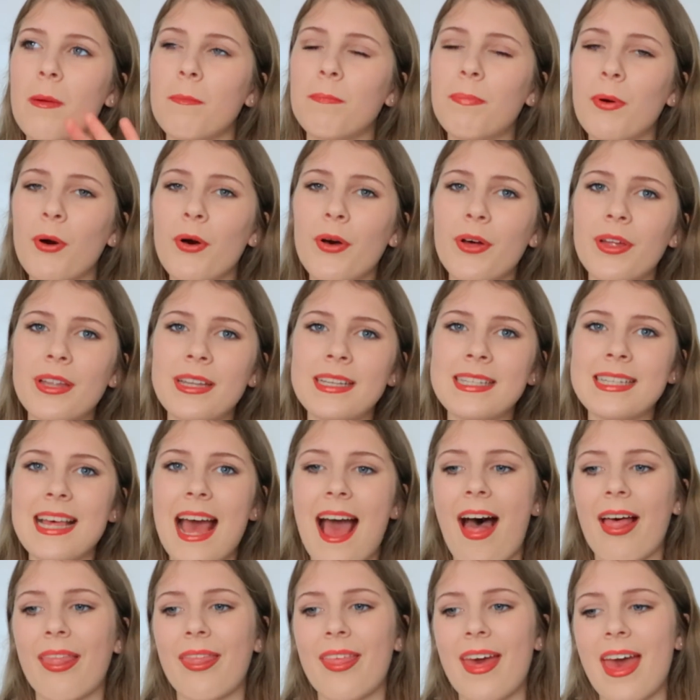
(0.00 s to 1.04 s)
bond,
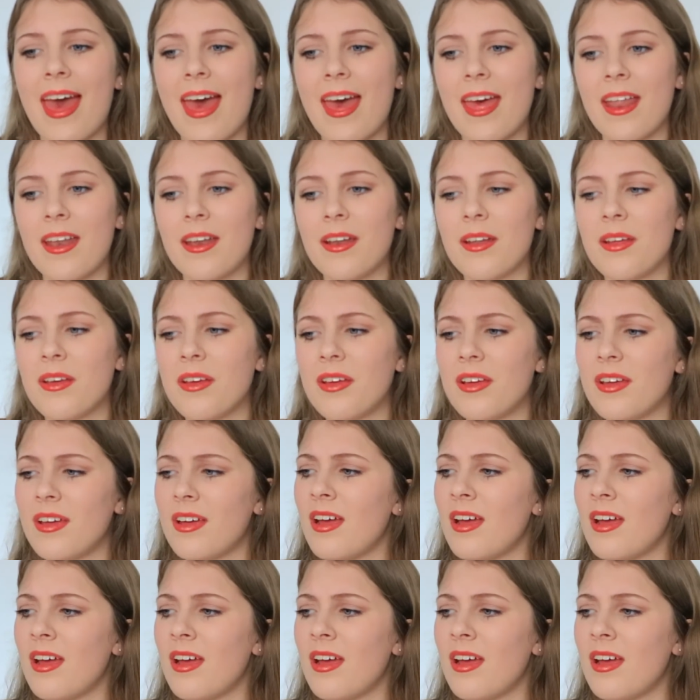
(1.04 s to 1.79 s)
and then